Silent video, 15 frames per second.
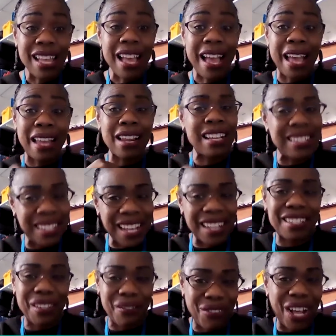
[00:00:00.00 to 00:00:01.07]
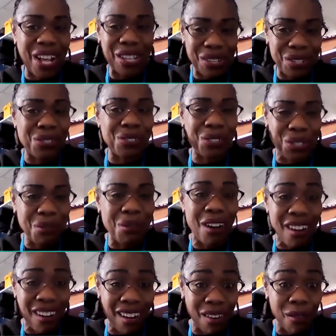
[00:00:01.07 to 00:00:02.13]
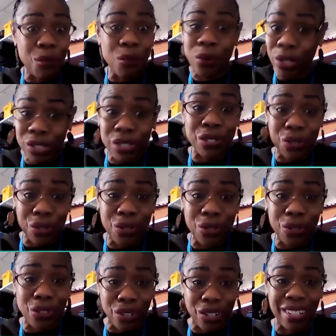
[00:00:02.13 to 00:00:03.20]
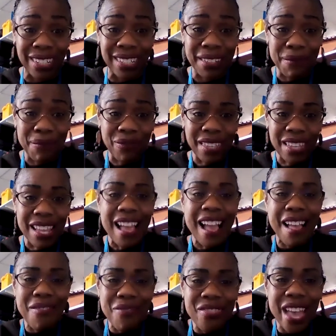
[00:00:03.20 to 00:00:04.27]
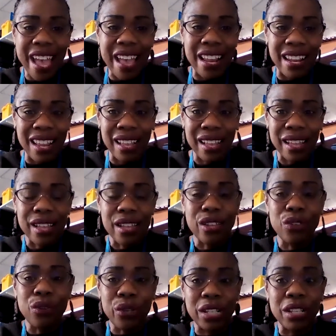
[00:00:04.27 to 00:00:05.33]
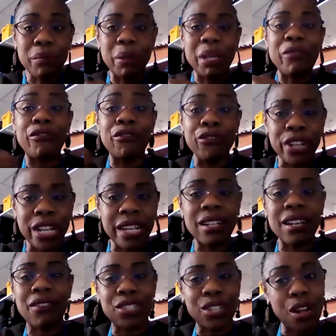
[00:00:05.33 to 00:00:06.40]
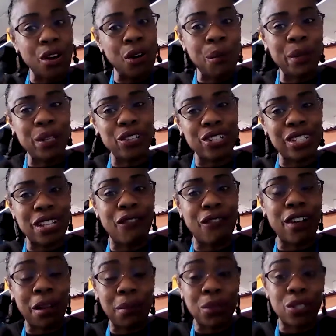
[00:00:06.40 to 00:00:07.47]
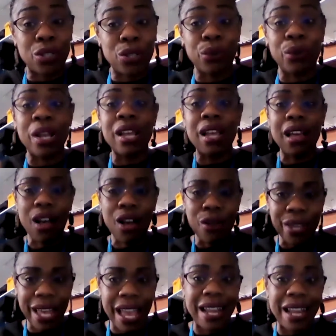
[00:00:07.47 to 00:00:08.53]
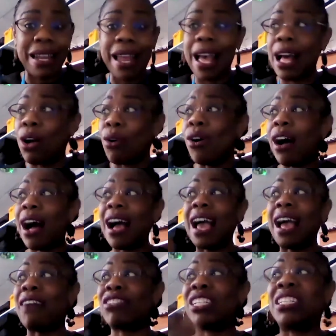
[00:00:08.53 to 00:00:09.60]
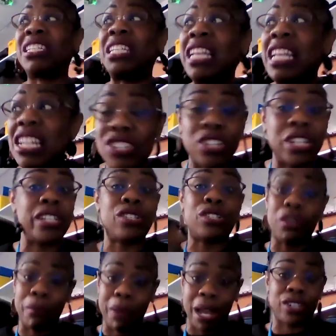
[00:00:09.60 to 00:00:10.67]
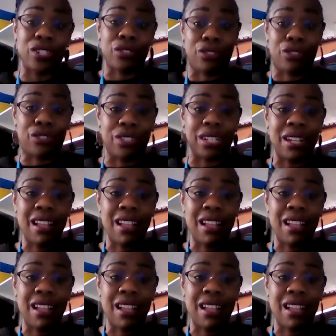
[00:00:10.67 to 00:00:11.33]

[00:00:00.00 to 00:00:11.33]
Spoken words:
and identify who you are, warts and all. And then you can be free enough to open yourself up to, okay, now I have to teach this to my children.